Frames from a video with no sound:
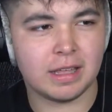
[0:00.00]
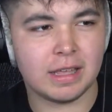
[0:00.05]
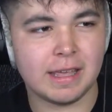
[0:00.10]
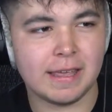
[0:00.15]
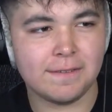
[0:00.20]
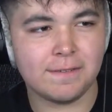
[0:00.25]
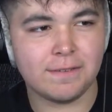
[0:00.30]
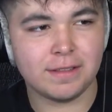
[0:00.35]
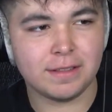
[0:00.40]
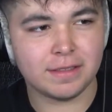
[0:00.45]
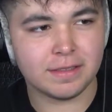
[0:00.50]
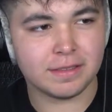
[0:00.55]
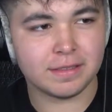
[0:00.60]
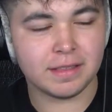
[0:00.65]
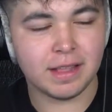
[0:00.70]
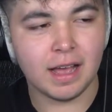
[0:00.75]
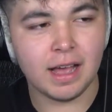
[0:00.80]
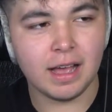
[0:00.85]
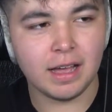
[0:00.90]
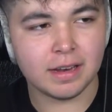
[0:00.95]
if it's
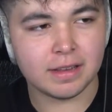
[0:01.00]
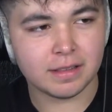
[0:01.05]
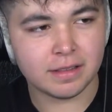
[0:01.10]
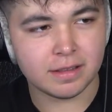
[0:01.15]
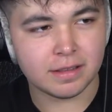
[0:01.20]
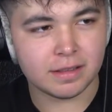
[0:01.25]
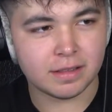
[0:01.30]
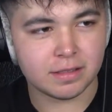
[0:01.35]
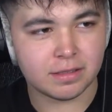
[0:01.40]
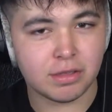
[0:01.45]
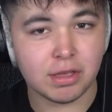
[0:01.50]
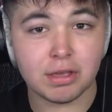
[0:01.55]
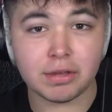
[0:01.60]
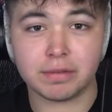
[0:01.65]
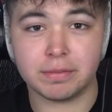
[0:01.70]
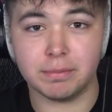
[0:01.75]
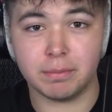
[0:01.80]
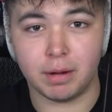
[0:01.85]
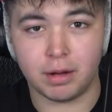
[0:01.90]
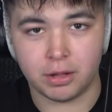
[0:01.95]
not
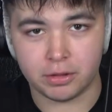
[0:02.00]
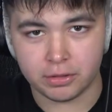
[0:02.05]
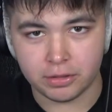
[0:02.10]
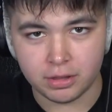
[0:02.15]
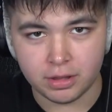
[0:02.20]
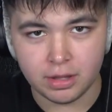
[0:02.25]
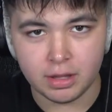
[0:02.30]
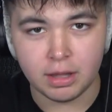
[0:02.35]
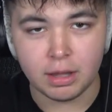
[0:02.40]
this month,